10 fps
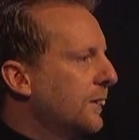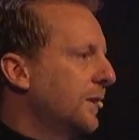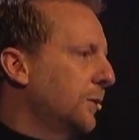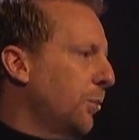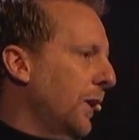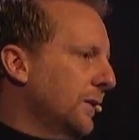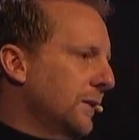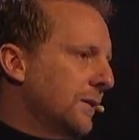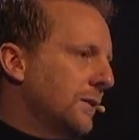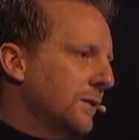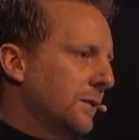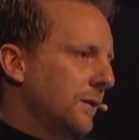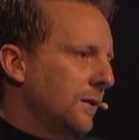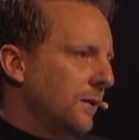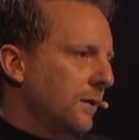his presence,
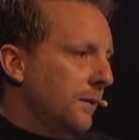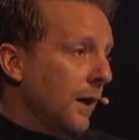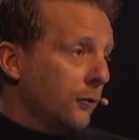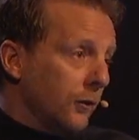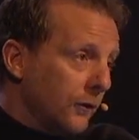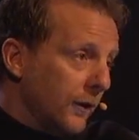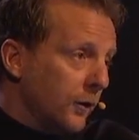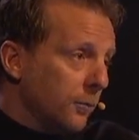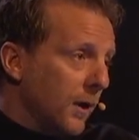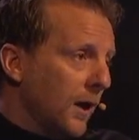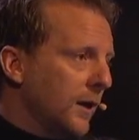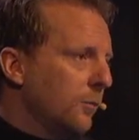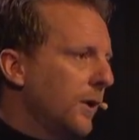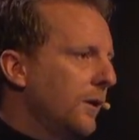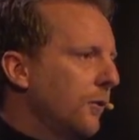not just in your mind,
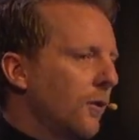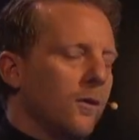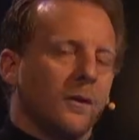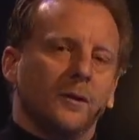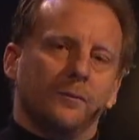but in your heart.